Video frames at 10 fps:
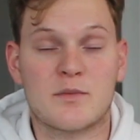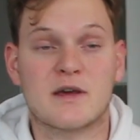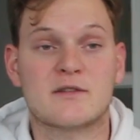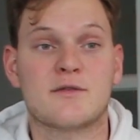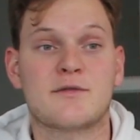
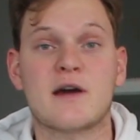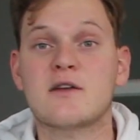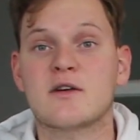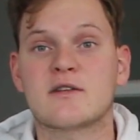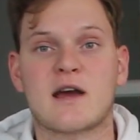because the
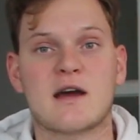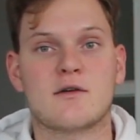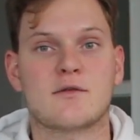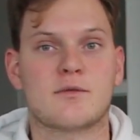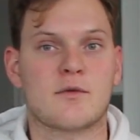factor is kind
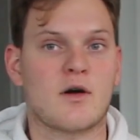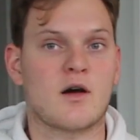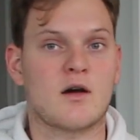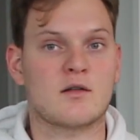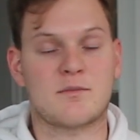of
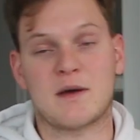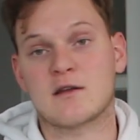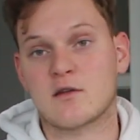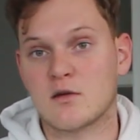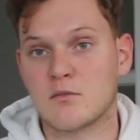
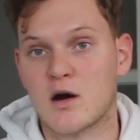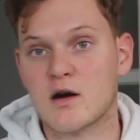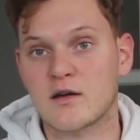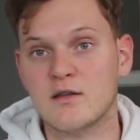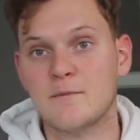dependent on the
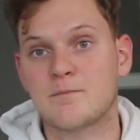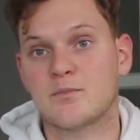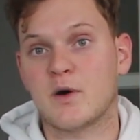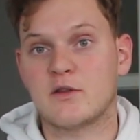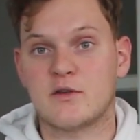market,
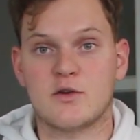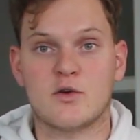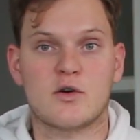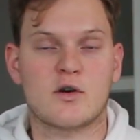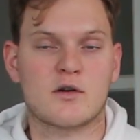but
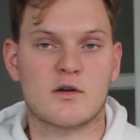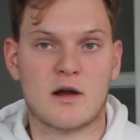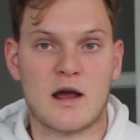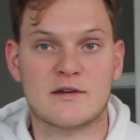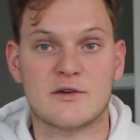
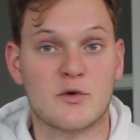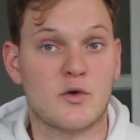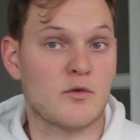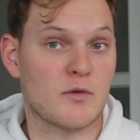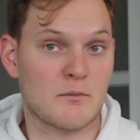your
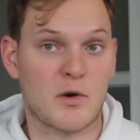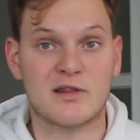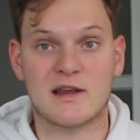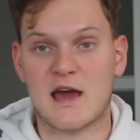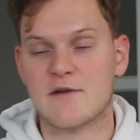actual
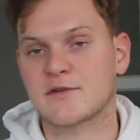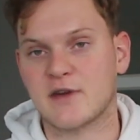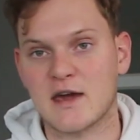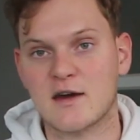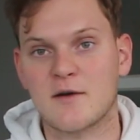monthly average
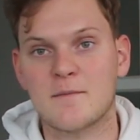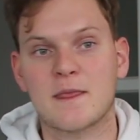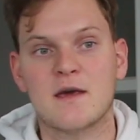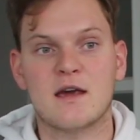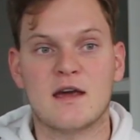income
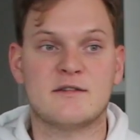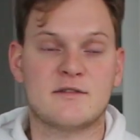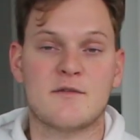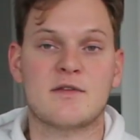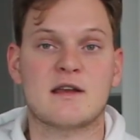is
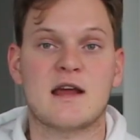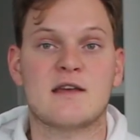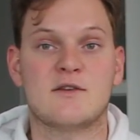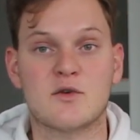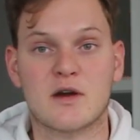something
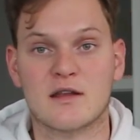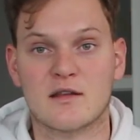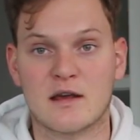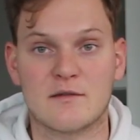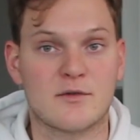that you
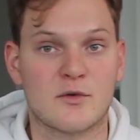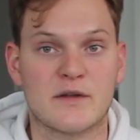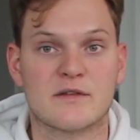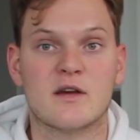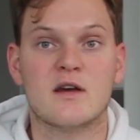can
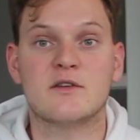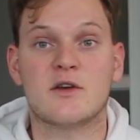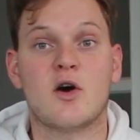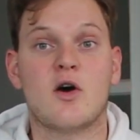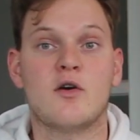influence.
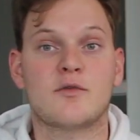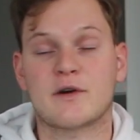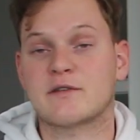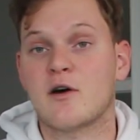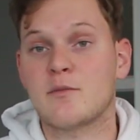So
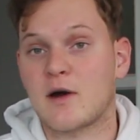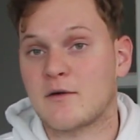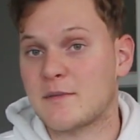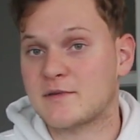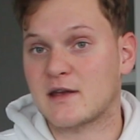for example, a
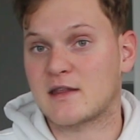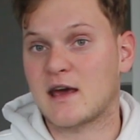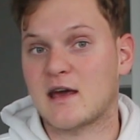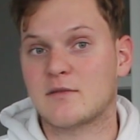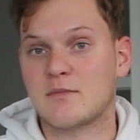website
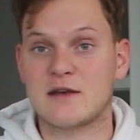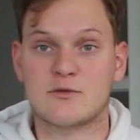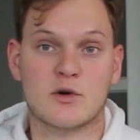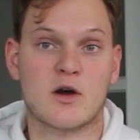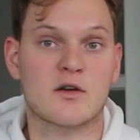that makes
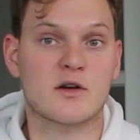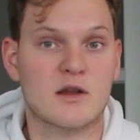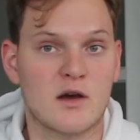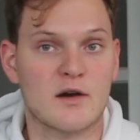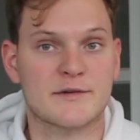
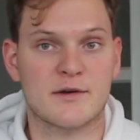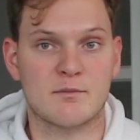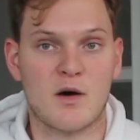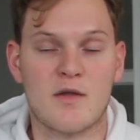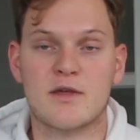$100 a
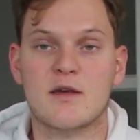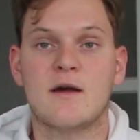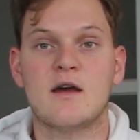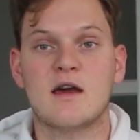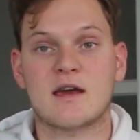month
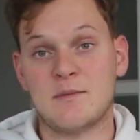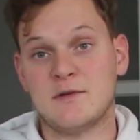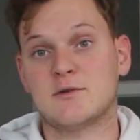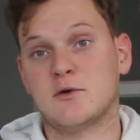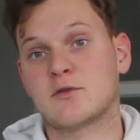can be
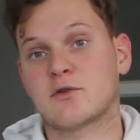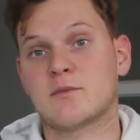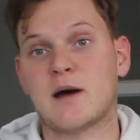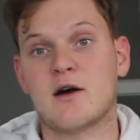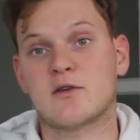sold for
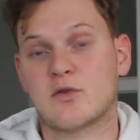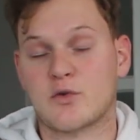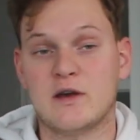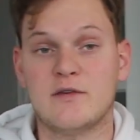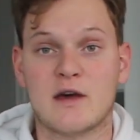about
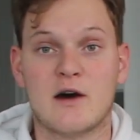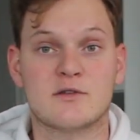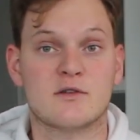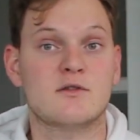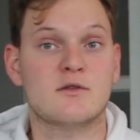
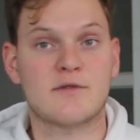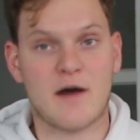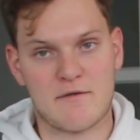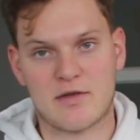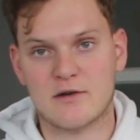$3,000 to
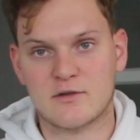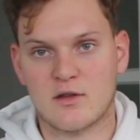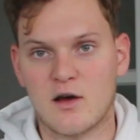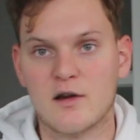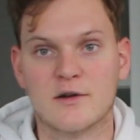
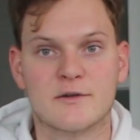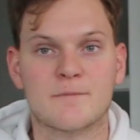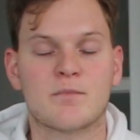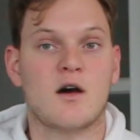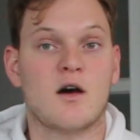$5,000.
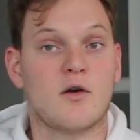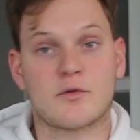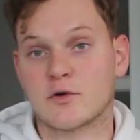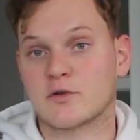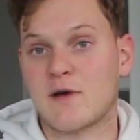Of
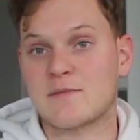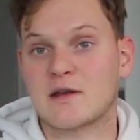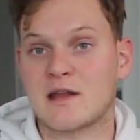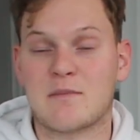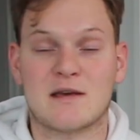course, a
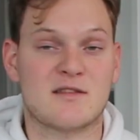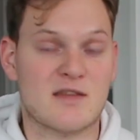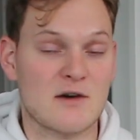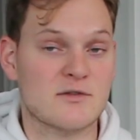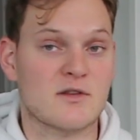website that makes
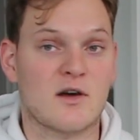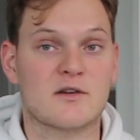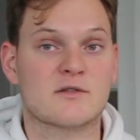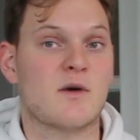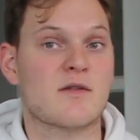
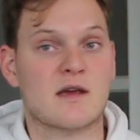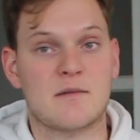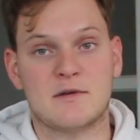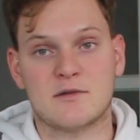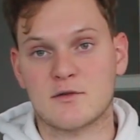$1,000 a month
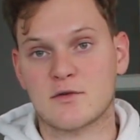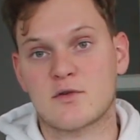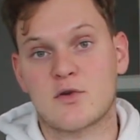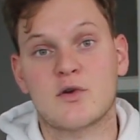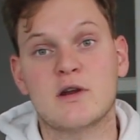can be sold for
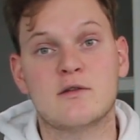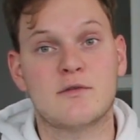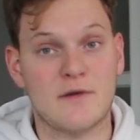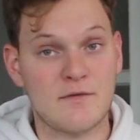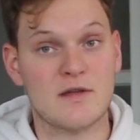$30,000 to
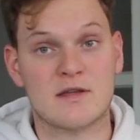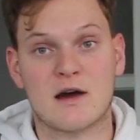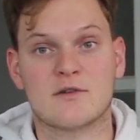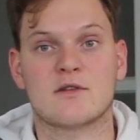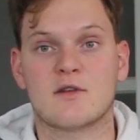
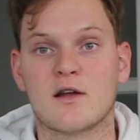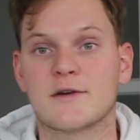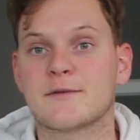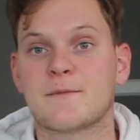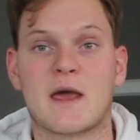
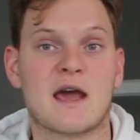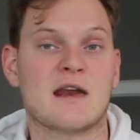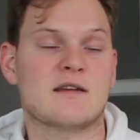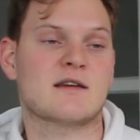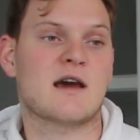$50,000,
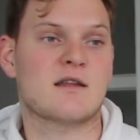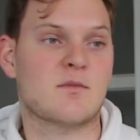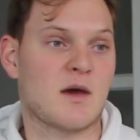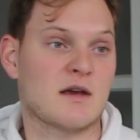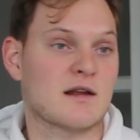and a site that
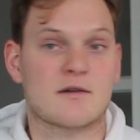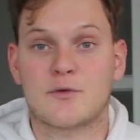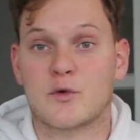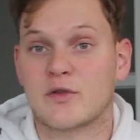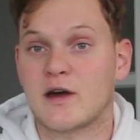makes like
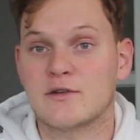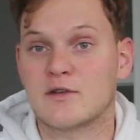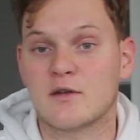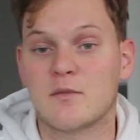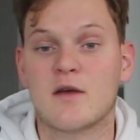
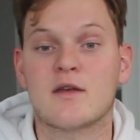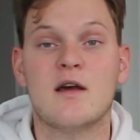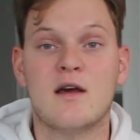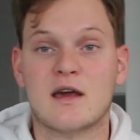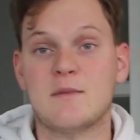$4,000 a month
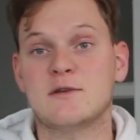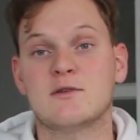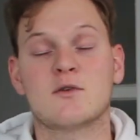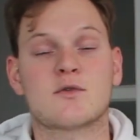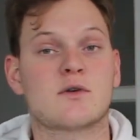can be
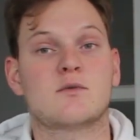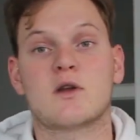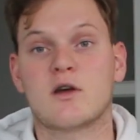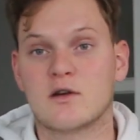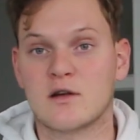sold for
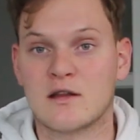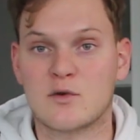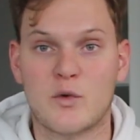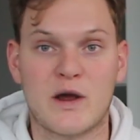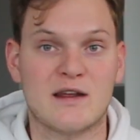
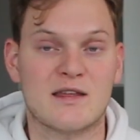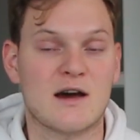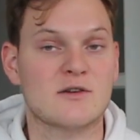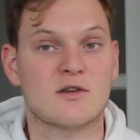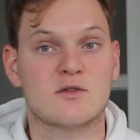
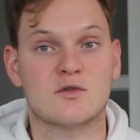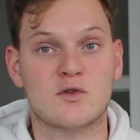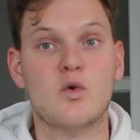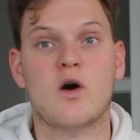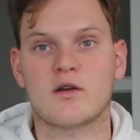$120,000 to
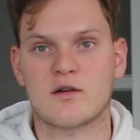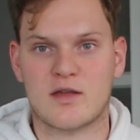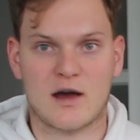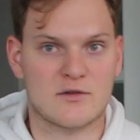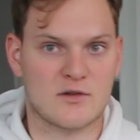
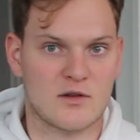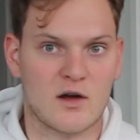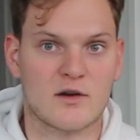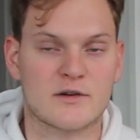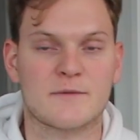
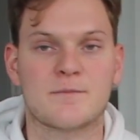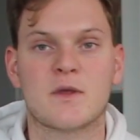$200,000.